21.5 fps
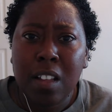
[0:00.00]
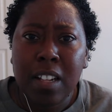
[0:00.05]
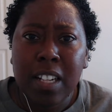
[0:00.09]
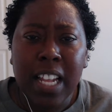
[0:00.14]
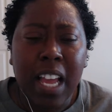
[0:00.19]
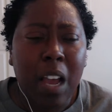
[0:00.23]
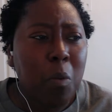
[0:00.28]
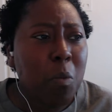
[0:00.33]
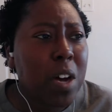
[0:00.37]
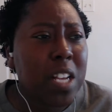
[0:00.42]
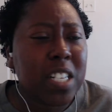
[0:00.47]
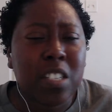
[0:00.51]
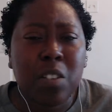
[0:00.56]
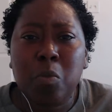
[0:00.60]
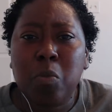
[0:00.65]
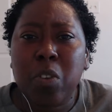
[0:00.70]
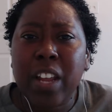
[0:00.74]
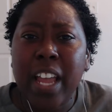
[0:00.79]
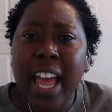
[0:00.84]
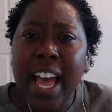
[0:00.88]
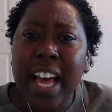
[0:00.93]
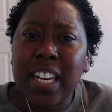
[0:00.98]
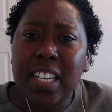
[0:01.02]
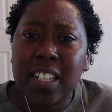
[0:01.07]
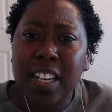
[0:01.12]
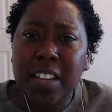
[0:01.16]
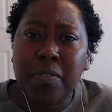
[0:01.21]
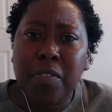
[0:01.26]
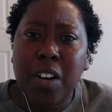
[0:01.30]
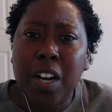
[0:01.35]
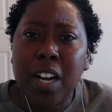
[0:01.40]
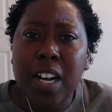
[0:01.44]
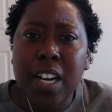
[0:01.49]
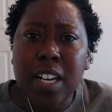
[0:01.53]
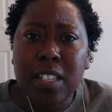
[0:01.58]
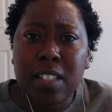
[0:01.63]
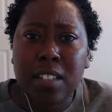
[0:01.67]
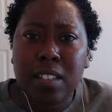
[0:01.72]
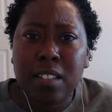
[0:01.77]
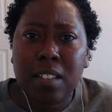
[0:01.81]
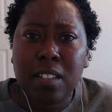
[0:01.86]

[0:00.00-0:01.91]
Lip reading: That wasn't reality for us.